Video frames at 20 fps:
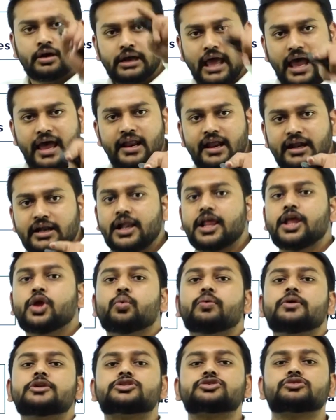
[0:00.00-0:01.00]
directly you
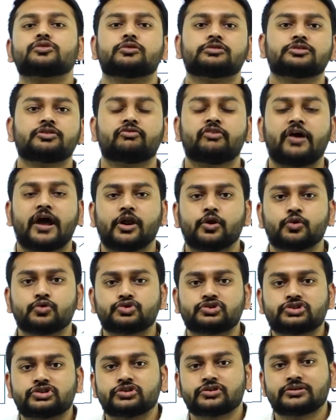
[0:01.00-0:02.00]
will store the
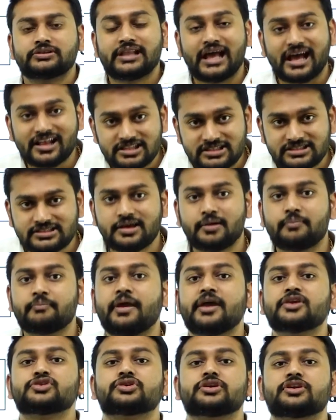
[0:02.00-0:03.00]
values. That's the
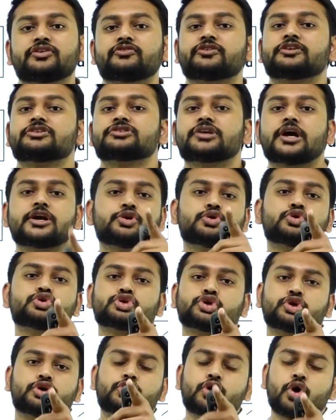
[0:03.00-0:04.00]
major difference that you
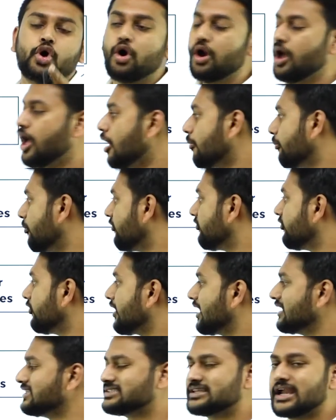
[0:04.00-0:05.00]
should know
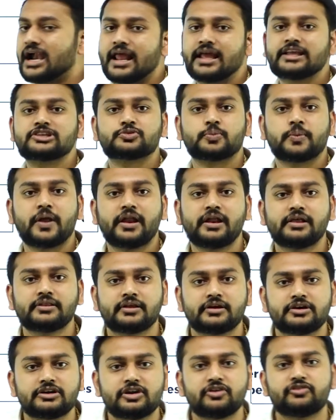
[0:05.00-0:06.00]
before I start explaining
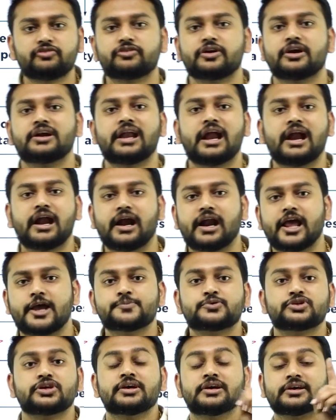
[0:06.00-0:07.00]
the different data
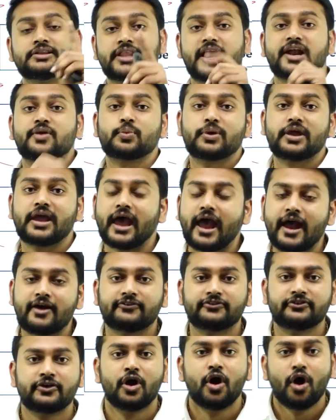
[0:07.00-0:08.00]
types that we have.
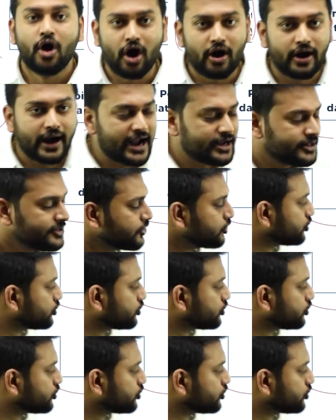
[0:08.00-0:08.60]
All right,